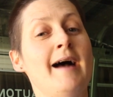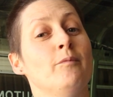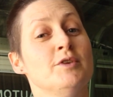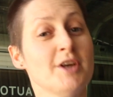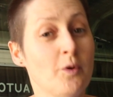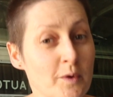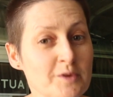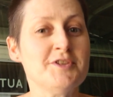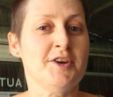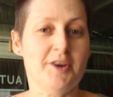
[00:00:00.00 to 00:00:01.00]
which I
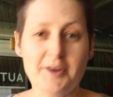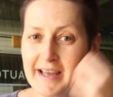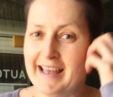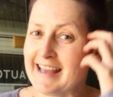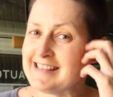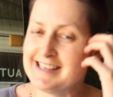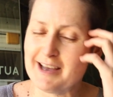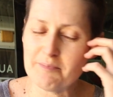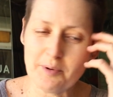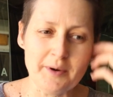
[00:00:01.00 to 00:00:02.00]
will do at
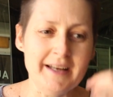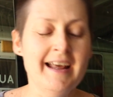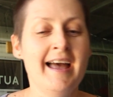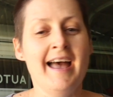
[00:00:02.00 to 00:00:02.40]
some point.